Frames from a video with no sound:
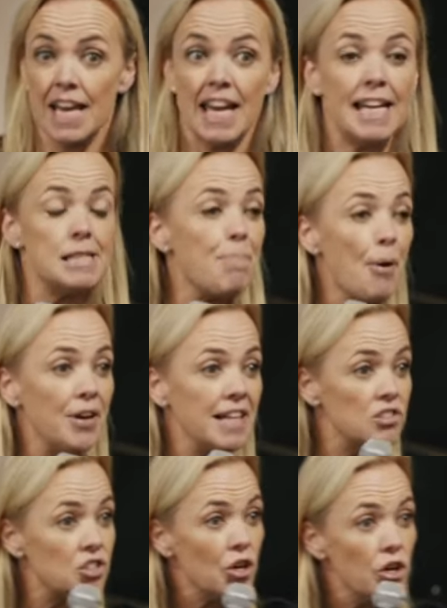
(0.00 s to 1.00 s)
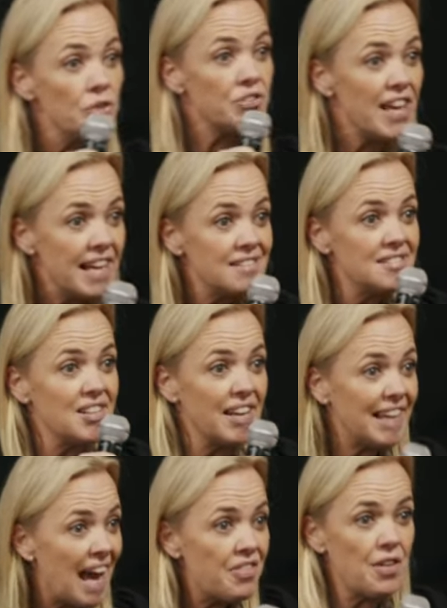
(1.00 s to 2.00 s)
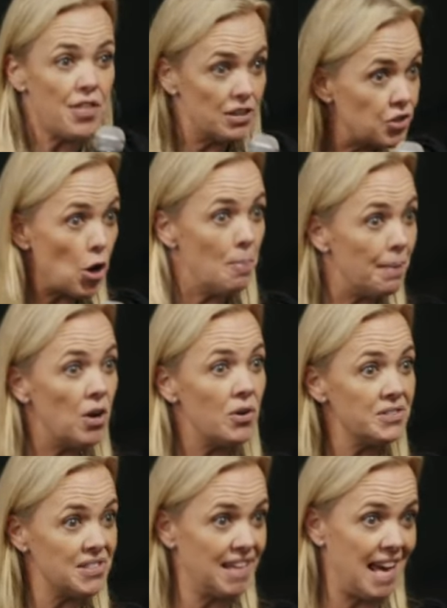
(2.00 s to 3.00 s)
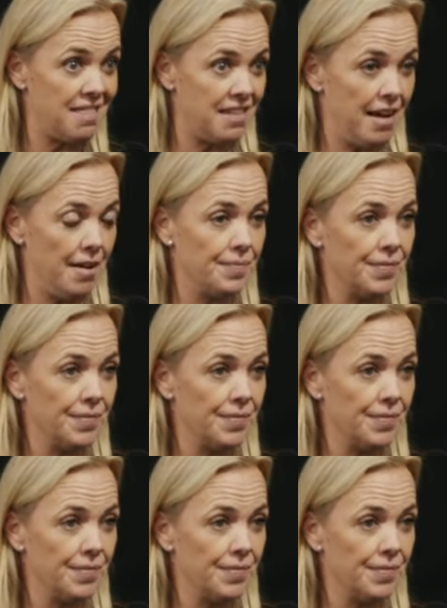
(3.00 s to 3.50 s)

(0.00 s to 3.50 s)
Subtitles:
He's putting two things together that don't belong together.